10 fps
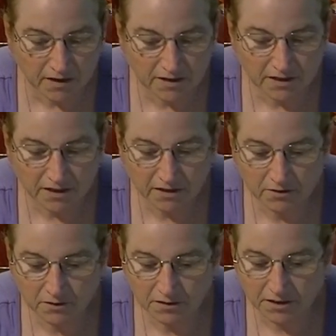
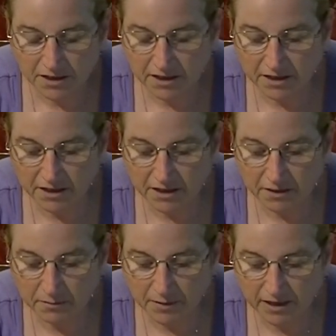silicone
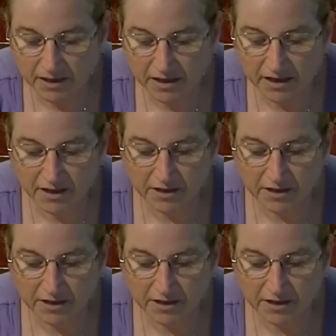earbud,